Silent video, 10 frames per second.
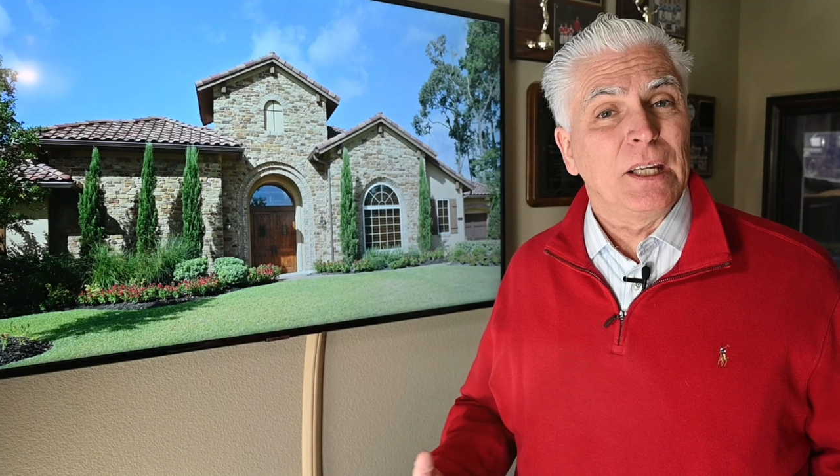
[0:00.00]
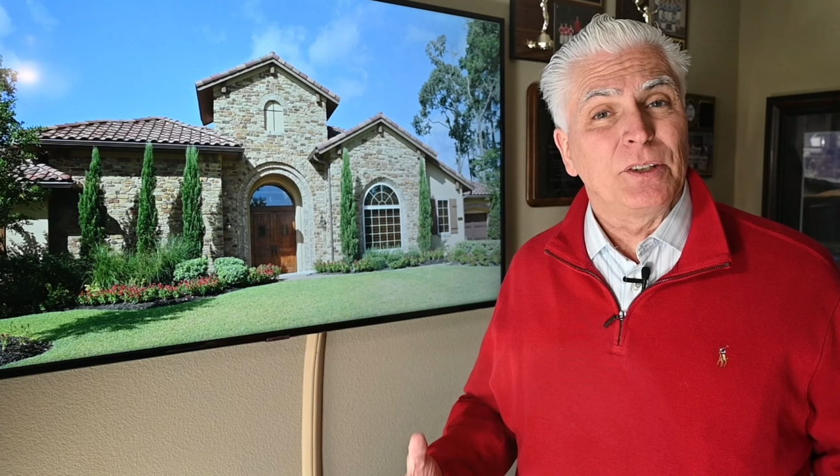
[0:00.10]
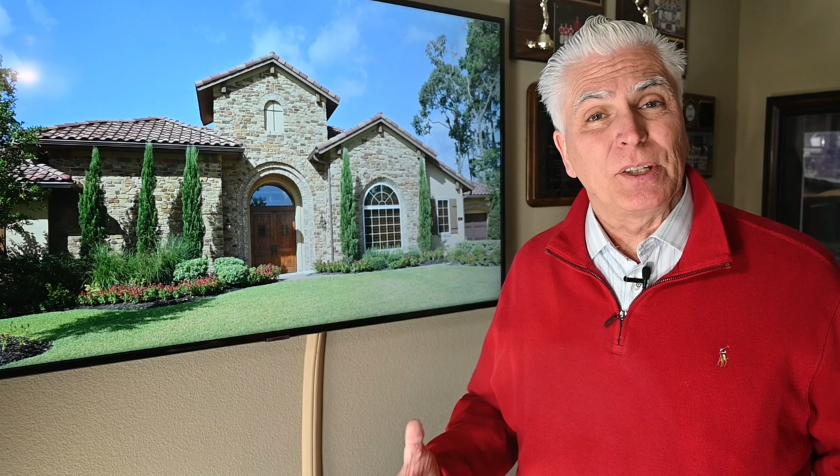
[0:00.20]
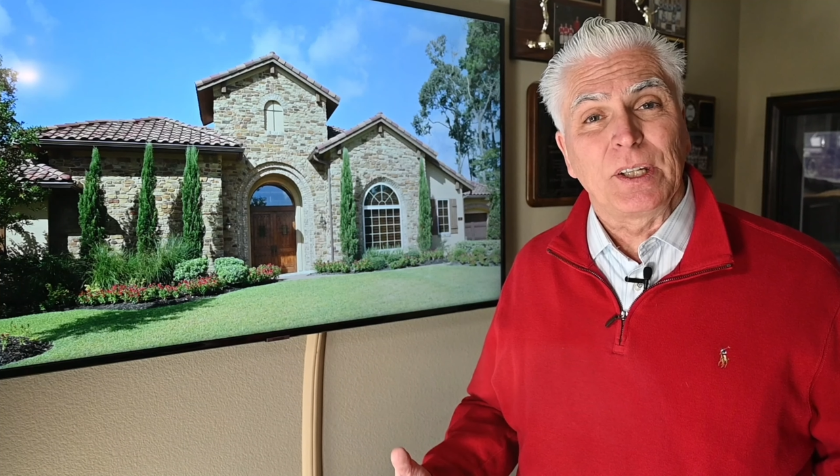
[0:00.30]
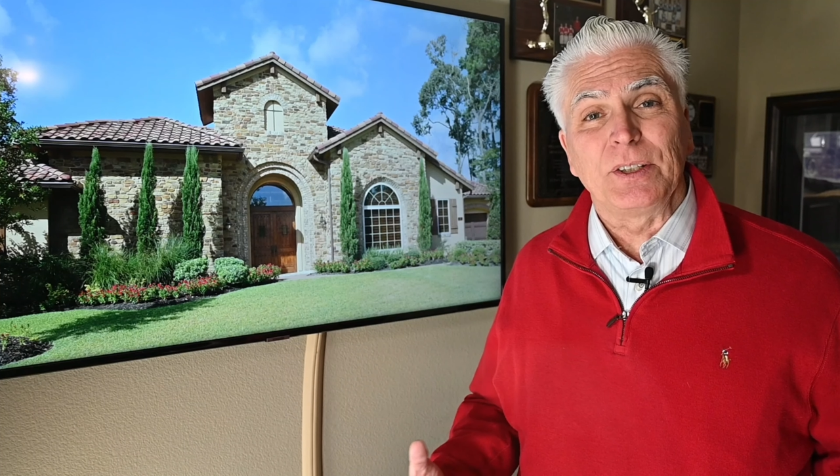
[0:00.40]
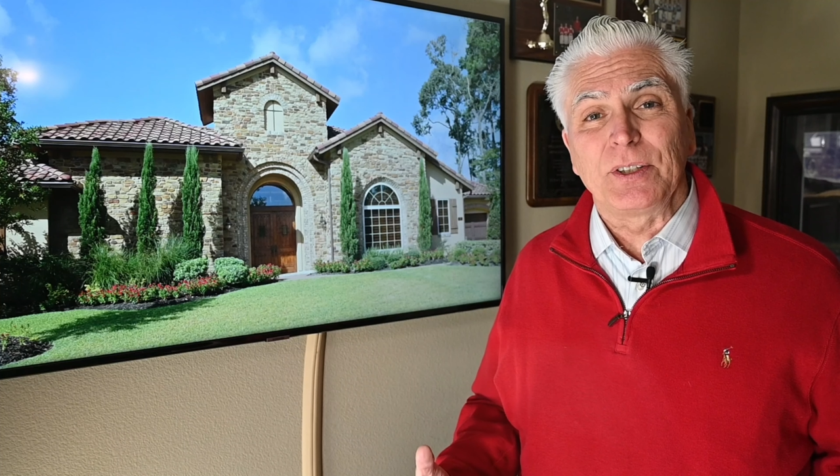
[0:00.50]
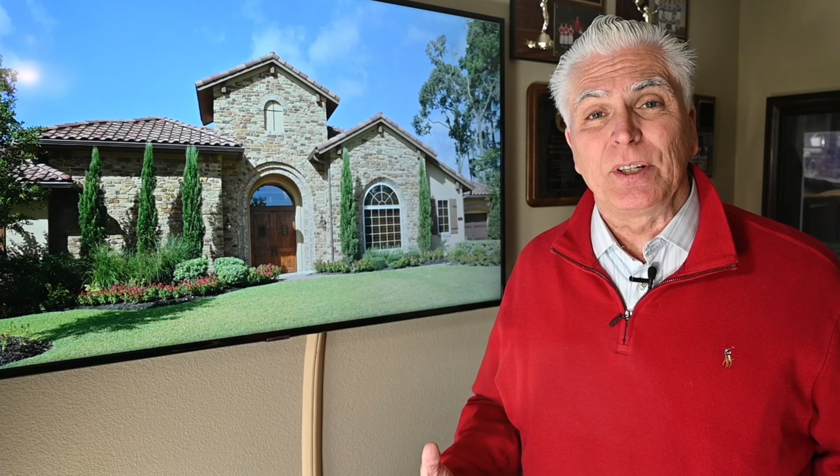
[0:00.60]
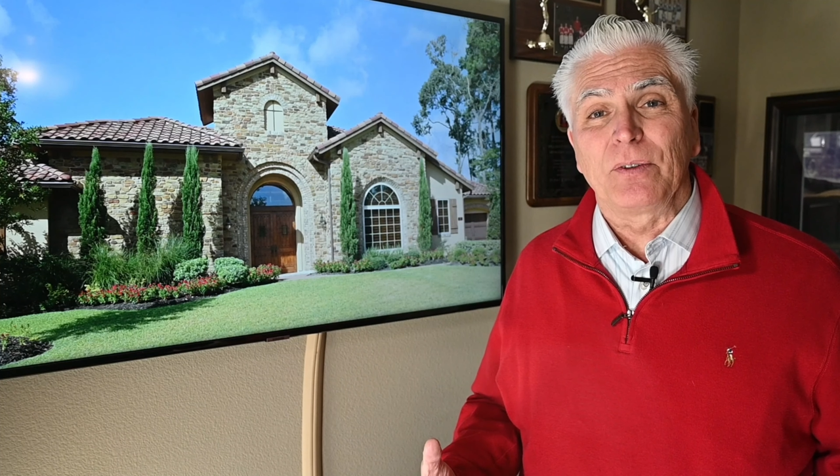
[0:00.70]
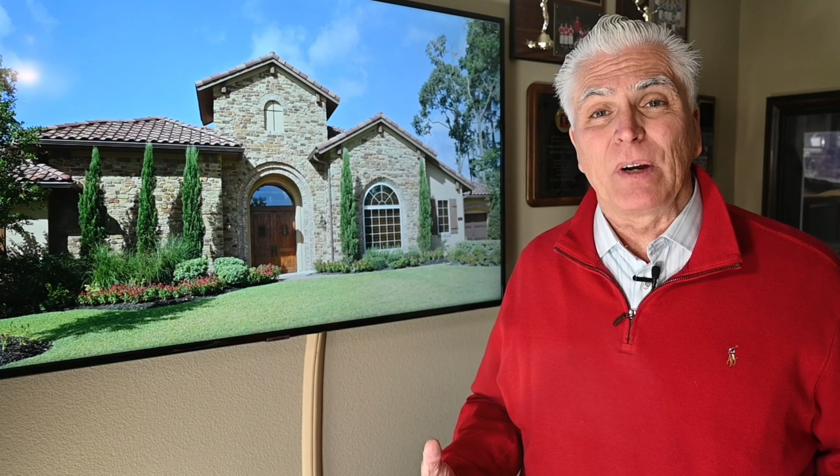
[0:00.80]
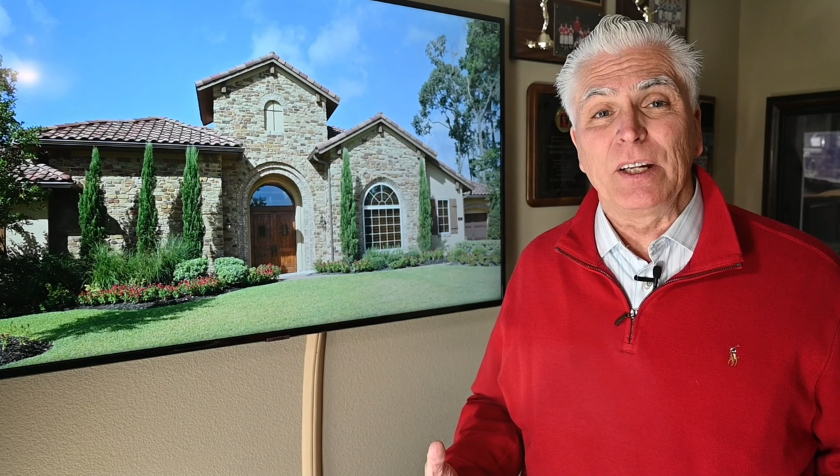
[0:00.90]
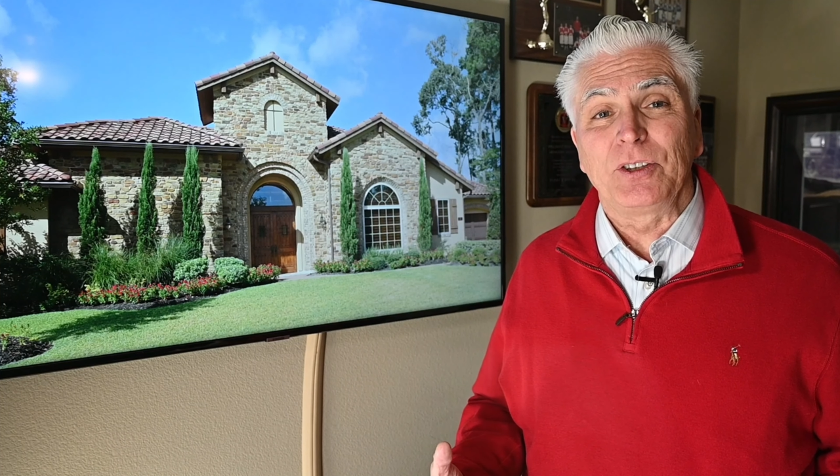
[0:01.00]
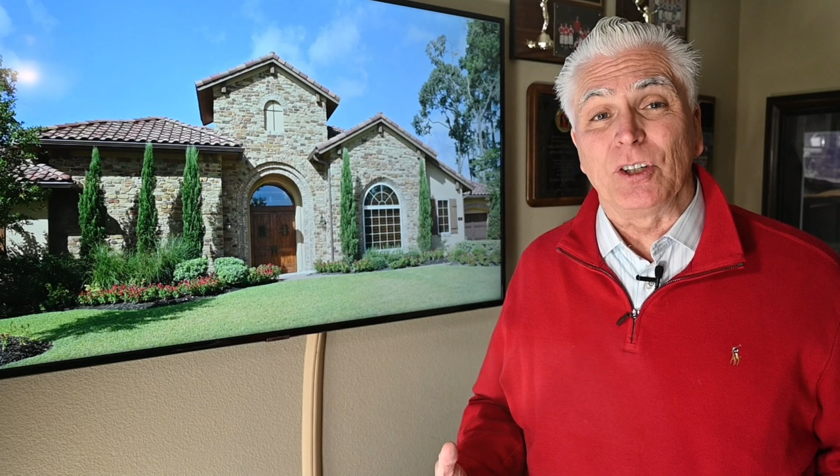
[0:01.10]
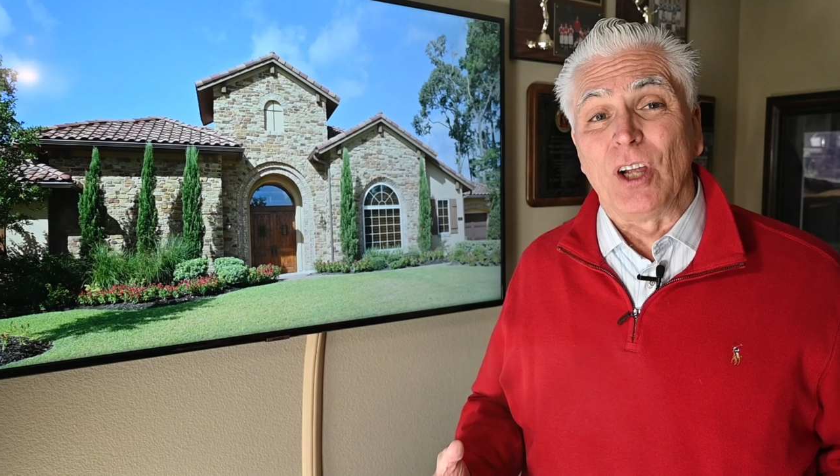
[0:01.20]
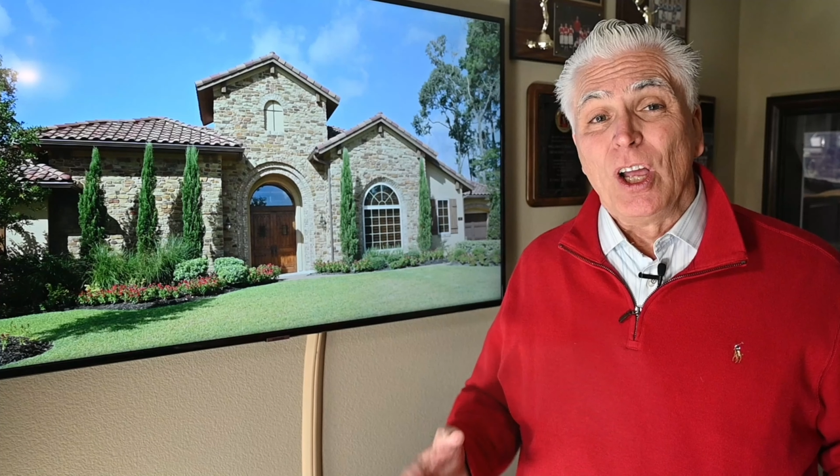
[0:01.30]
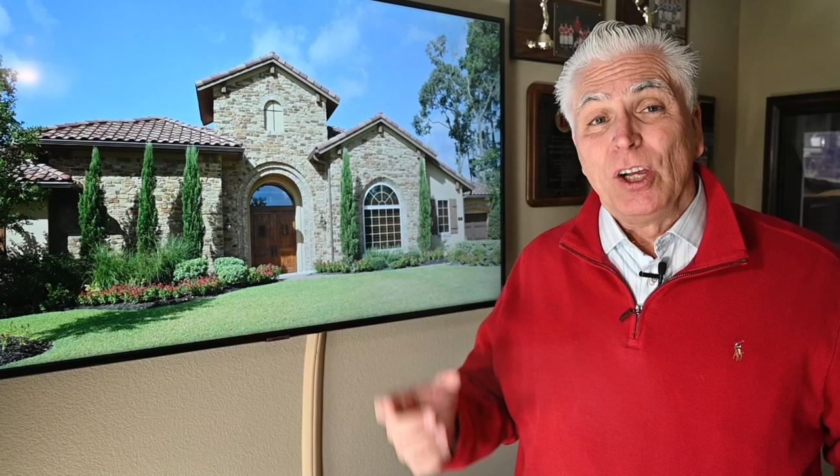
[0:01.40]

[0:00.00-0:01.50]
into consideration